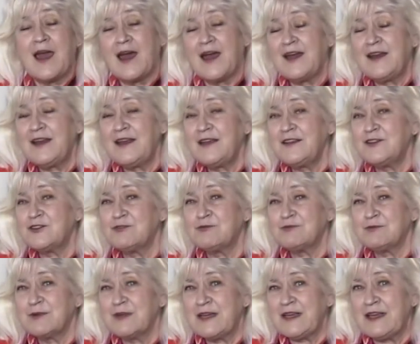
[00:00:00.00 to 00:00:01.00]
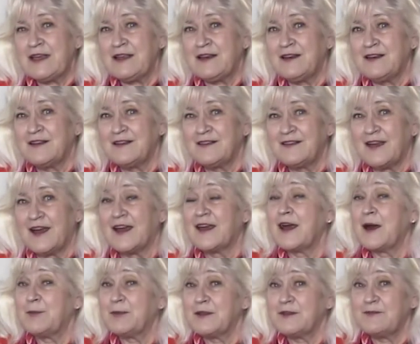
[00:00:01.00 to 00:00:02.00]
I'd like to read a
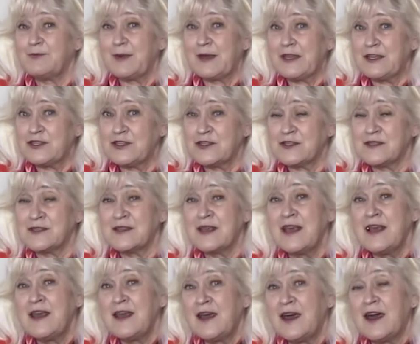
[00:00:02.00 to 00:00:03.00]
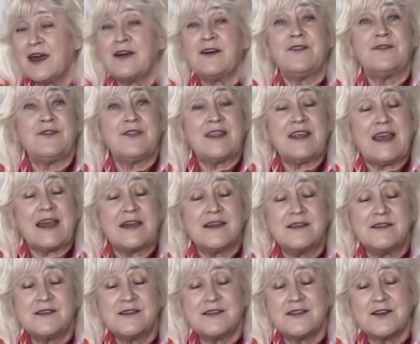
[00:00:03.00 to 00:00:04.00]
couple of pages of the
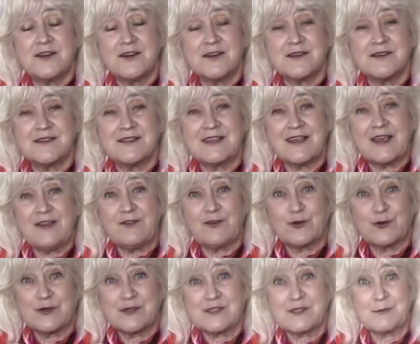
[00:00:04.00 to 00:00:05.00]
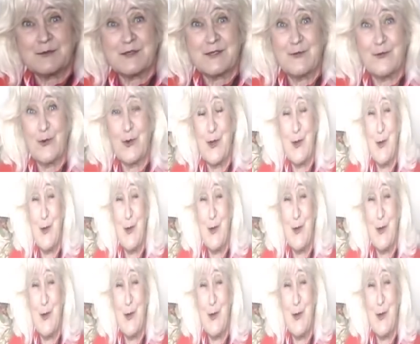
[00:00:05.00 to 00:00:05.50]
Ice Dog Save Christmas for